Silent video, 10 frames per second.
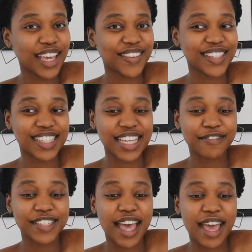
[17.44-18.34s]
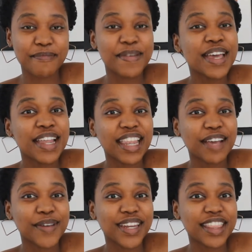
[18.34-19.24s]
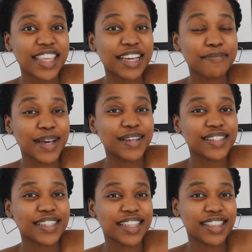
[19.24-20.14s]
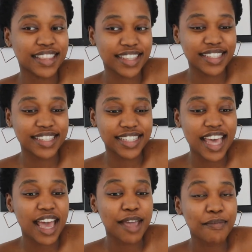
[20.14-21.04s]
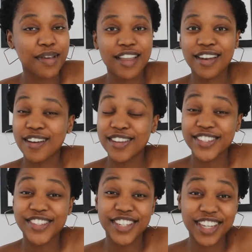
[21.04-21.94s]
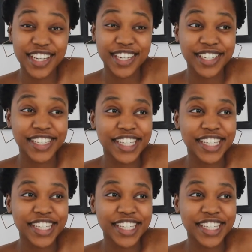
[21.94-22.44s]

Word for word: it was a tough time. Like when I think about this time last year